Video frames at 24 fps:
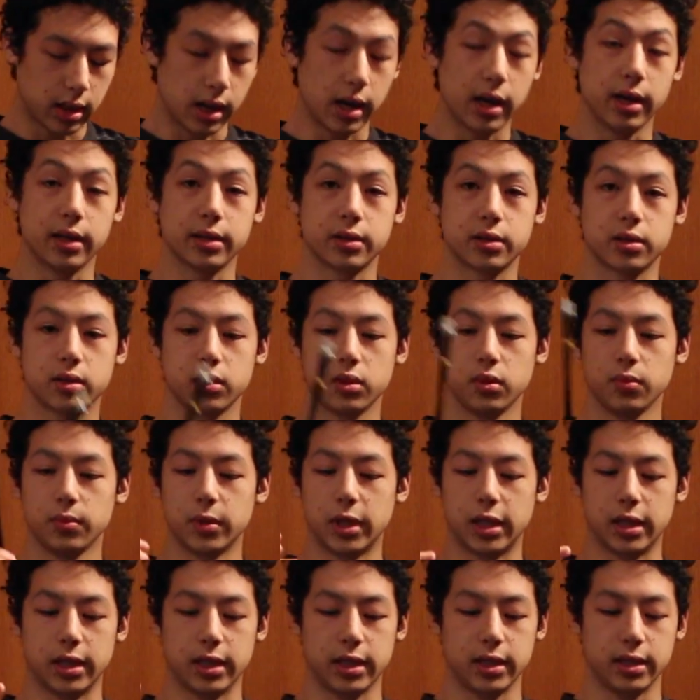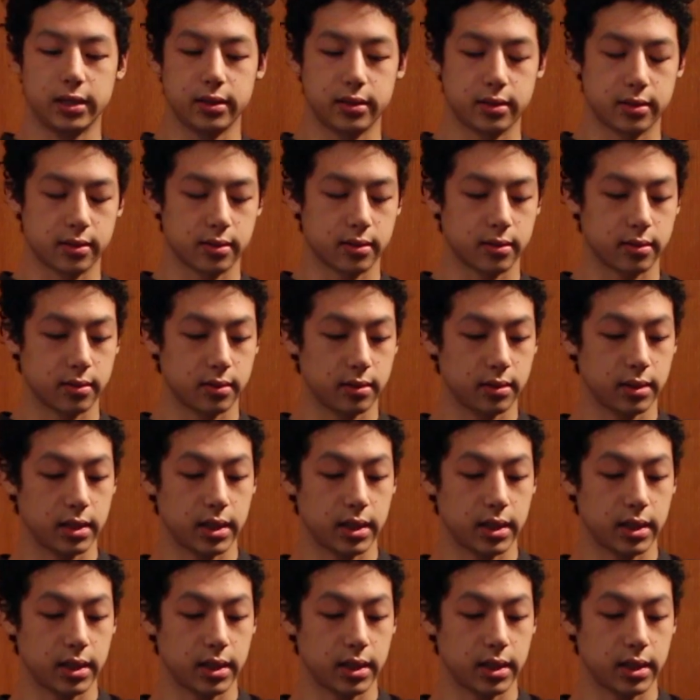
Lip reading: I assume that these